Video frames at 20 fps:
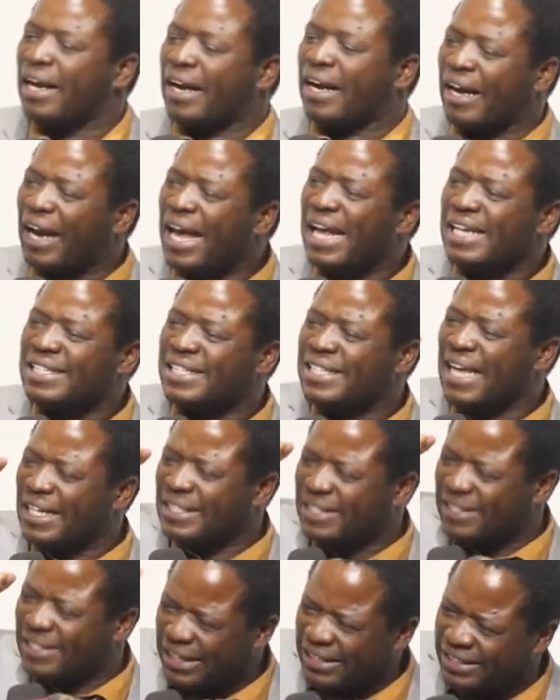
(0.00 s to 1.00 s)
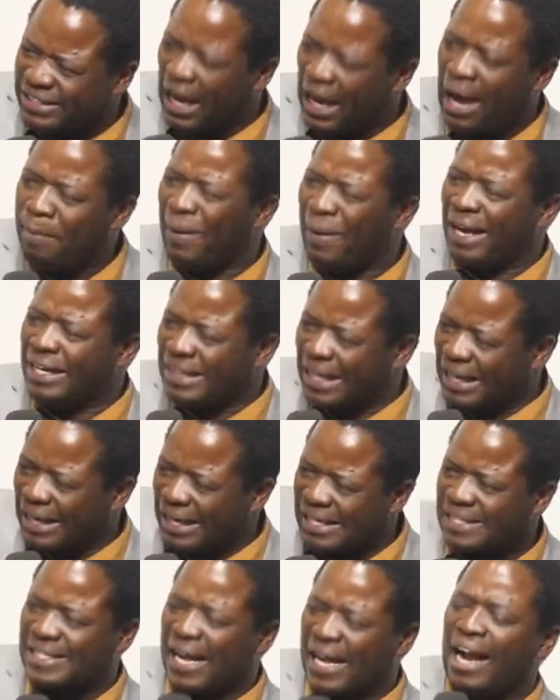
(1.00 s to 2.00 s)
Grace has determined the
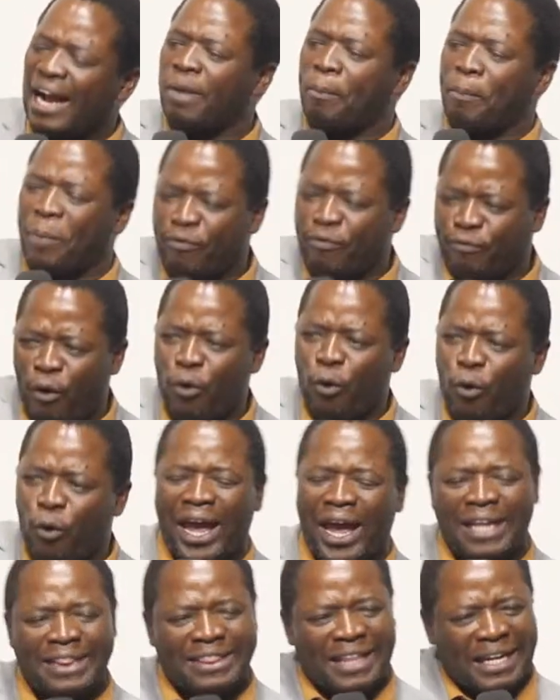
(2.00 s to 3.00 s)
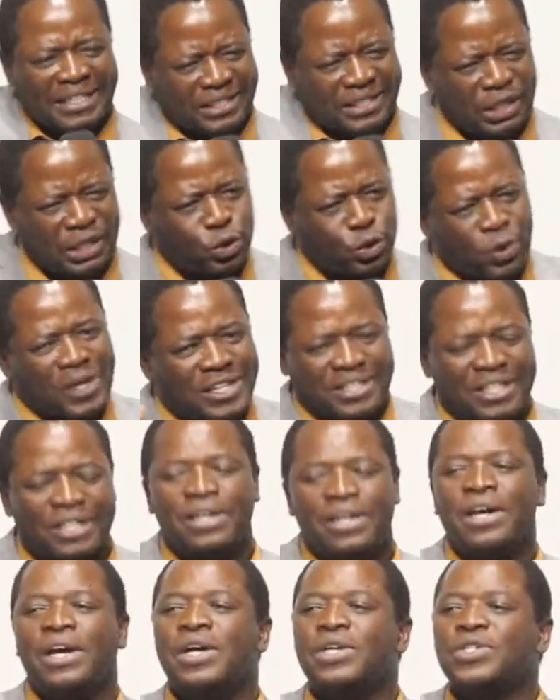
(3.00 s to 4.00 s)
result before you were in that
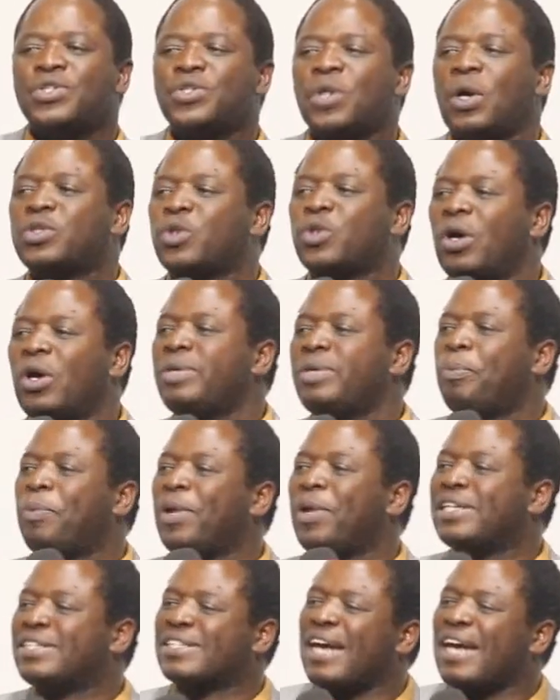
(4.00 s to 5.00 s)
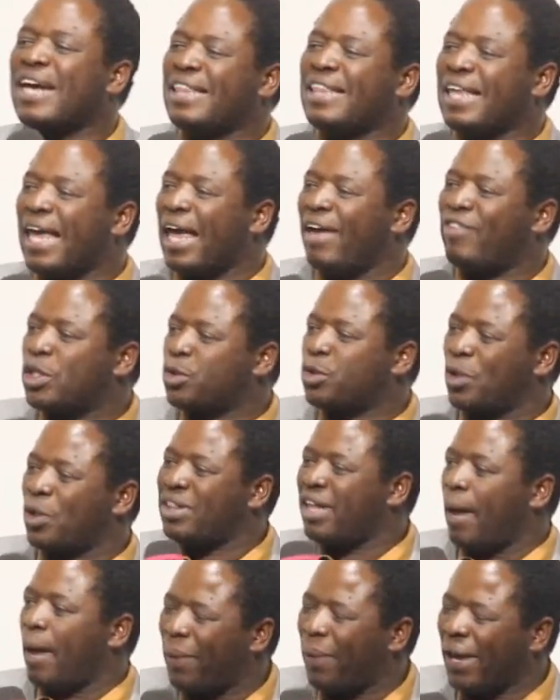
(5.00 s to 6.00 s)
situation. So don't betray the heavens when
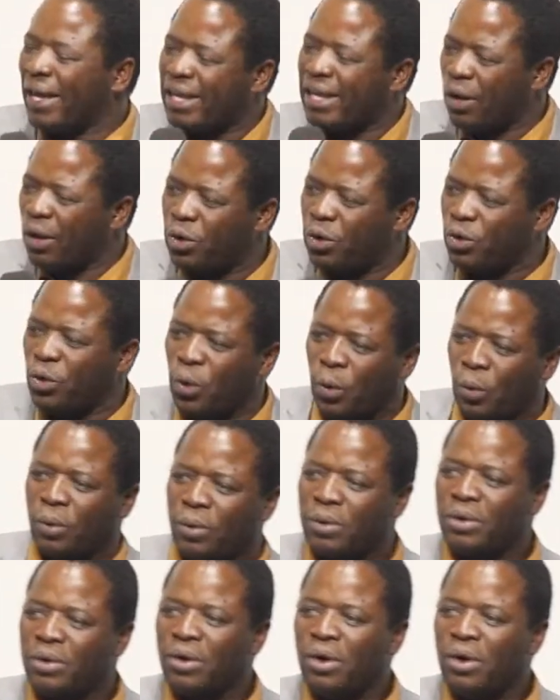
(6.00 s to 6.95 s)
they are banking on you.